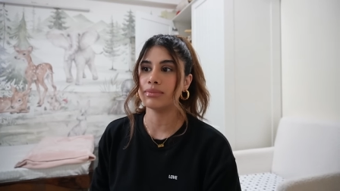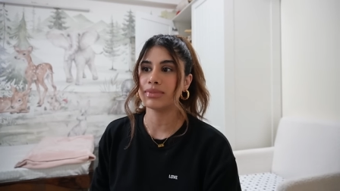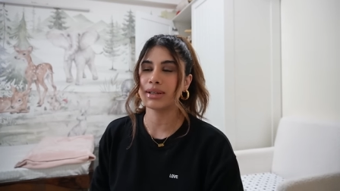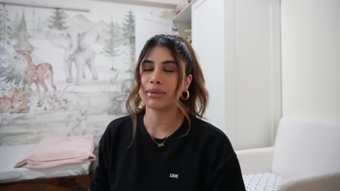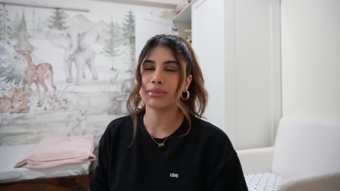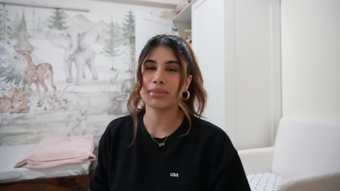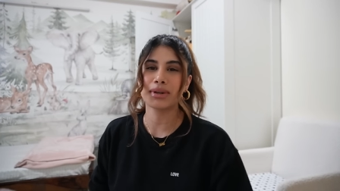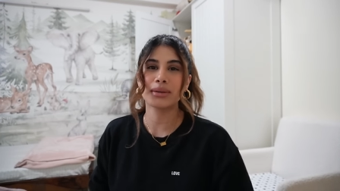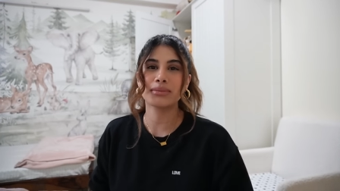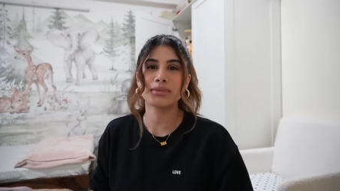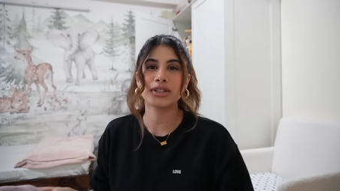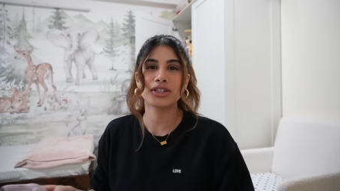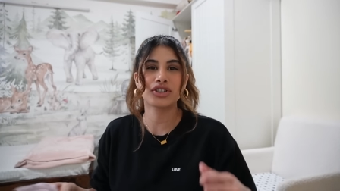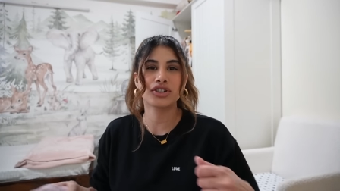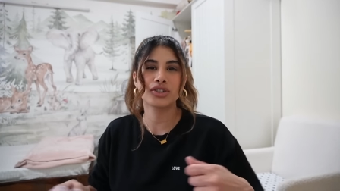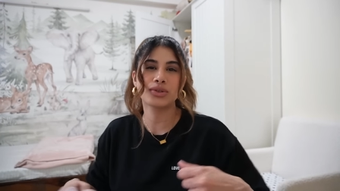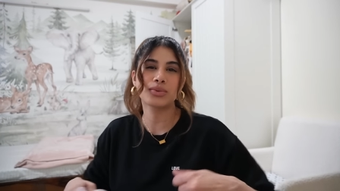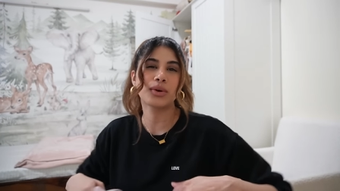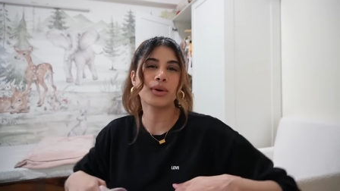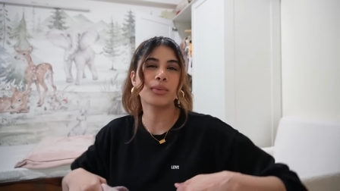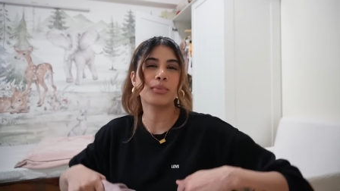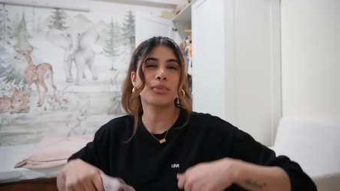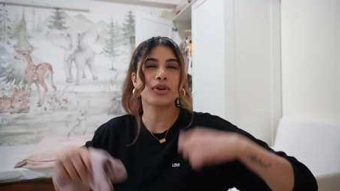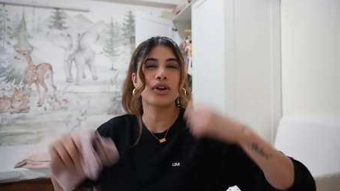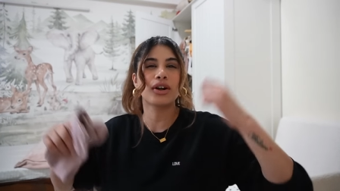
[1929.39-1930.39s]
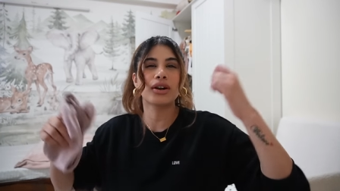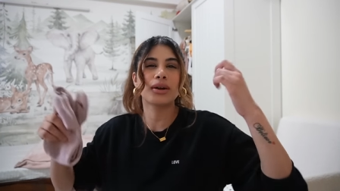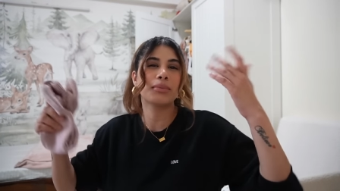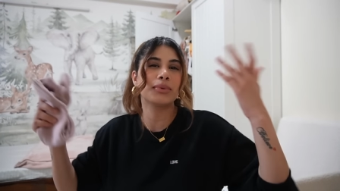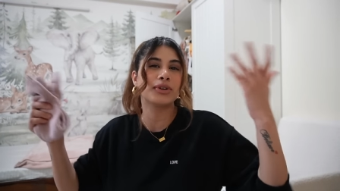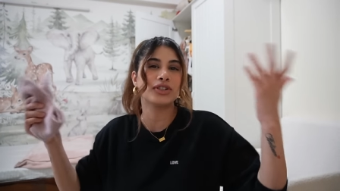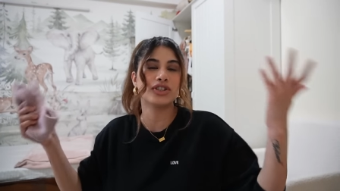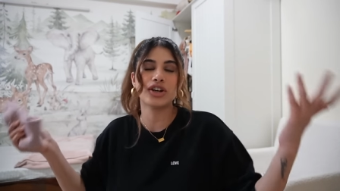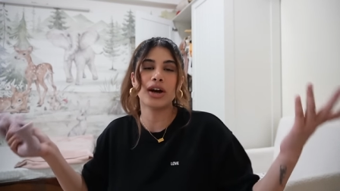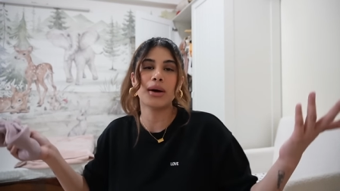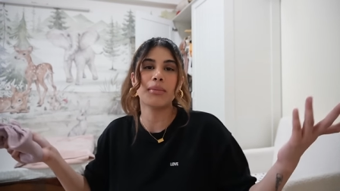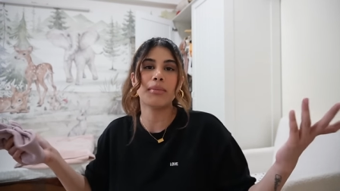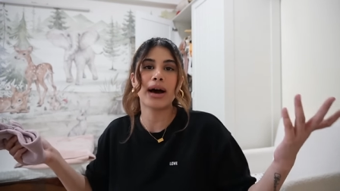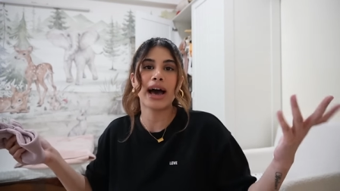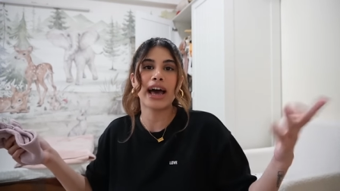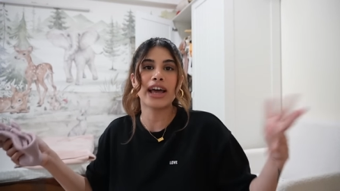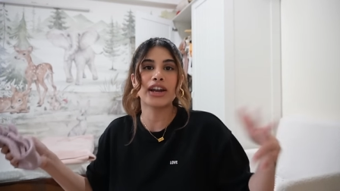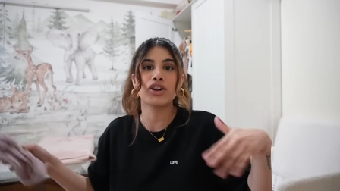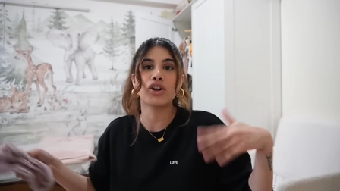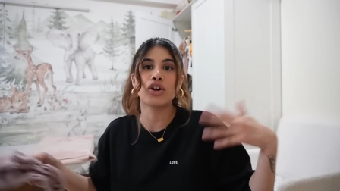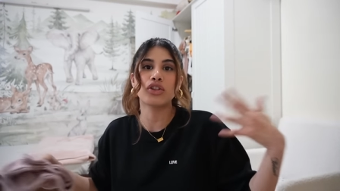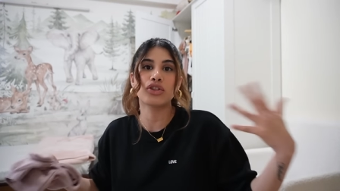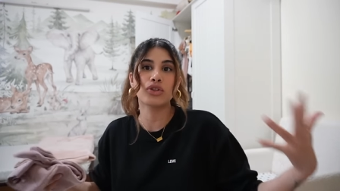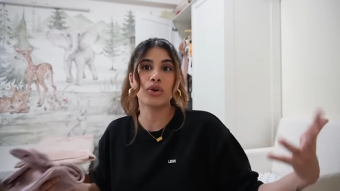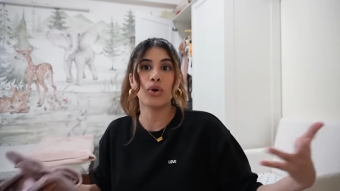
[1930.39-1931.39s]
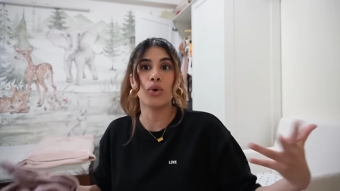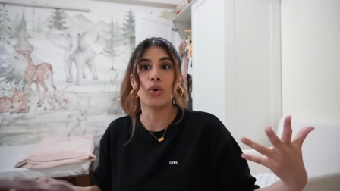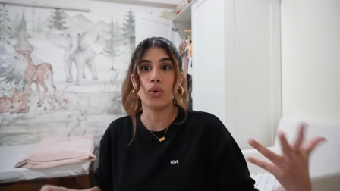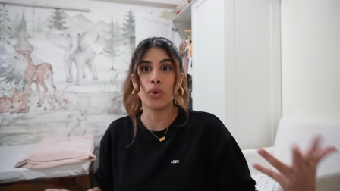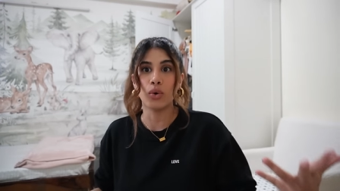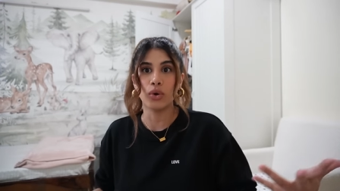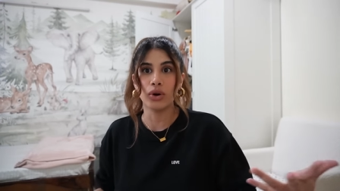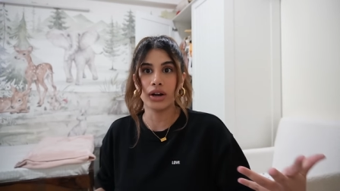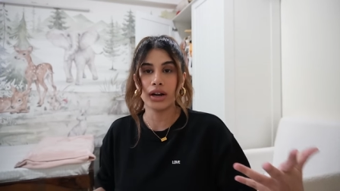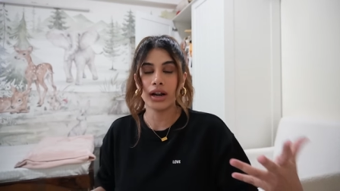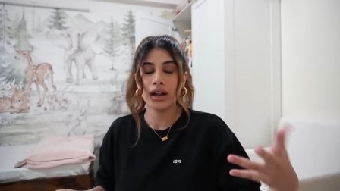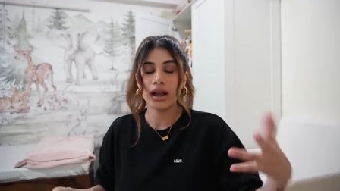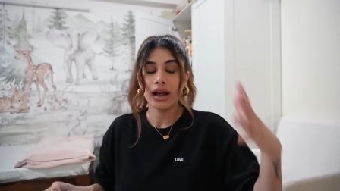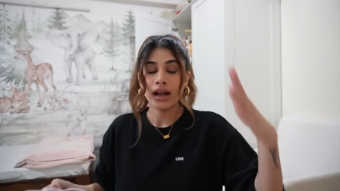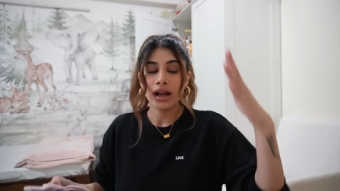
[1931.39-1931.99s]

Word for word: sometimes I just want to put on a pajama and not the whole